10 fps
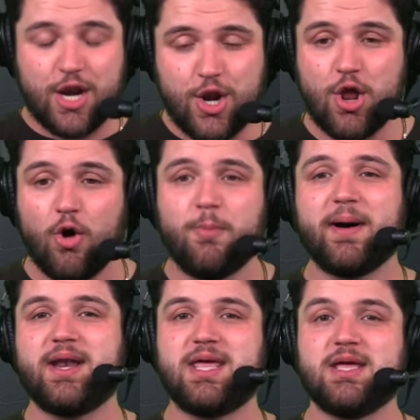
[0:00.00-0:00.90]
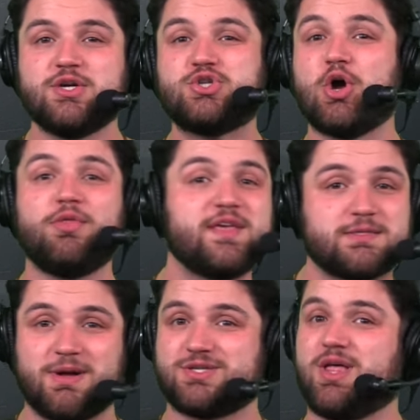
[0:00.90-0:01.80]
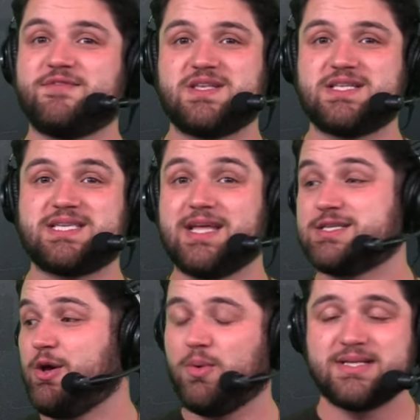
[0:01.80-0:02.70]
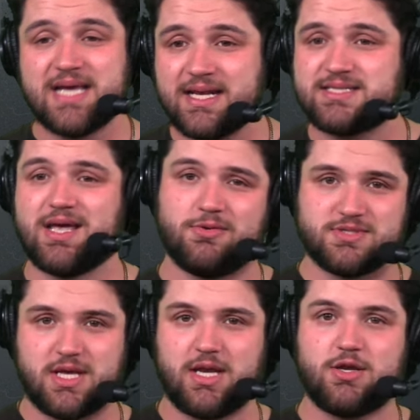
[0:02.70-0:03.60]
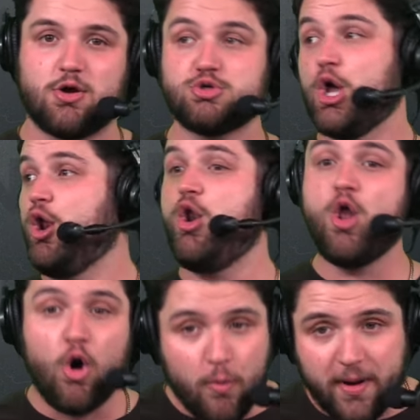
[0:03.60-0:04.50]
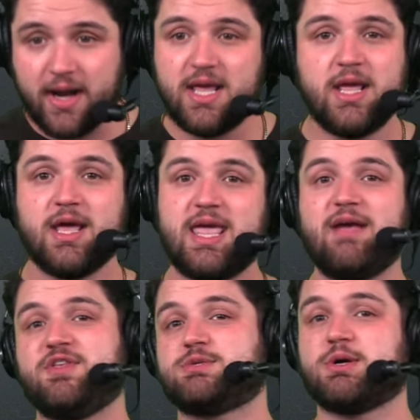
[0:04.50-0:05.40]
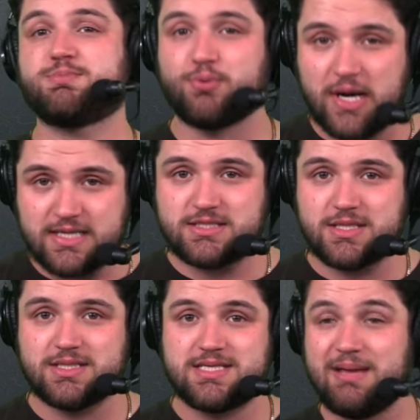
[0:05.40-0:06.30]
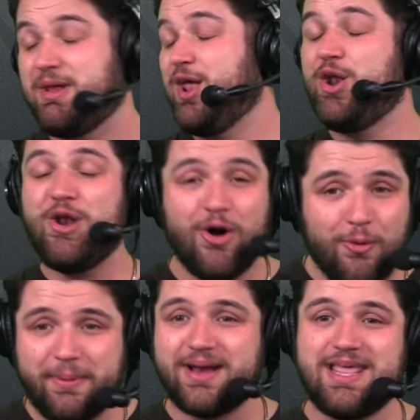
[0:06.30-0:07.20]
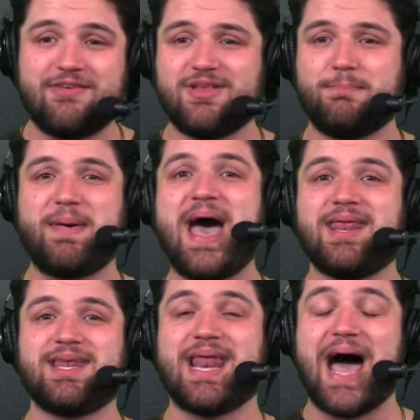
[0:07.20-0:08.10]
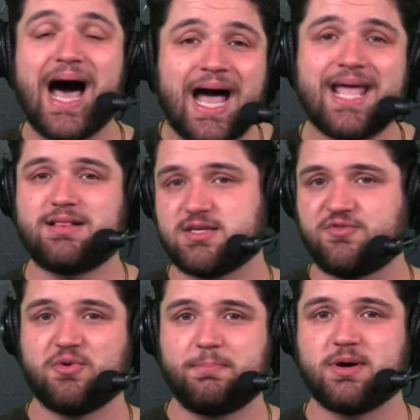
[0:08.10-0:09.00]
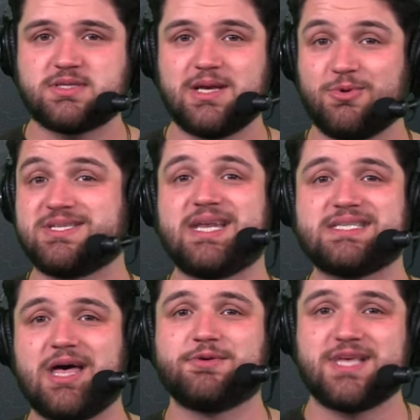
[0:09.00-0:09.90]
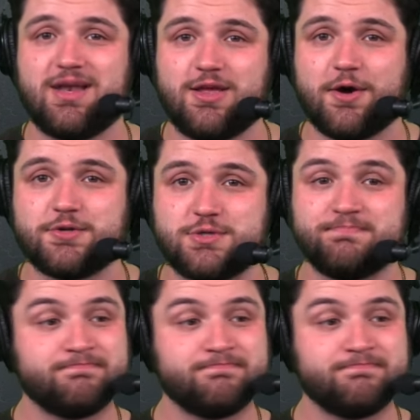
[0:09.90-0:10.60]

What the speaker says: Nobody showed this much love to the Saints when Dennis Allen was the head coach. Nobody gave this much praise to the team. Nobody even batted an eye at this football team when Dennis Allen was the head coach.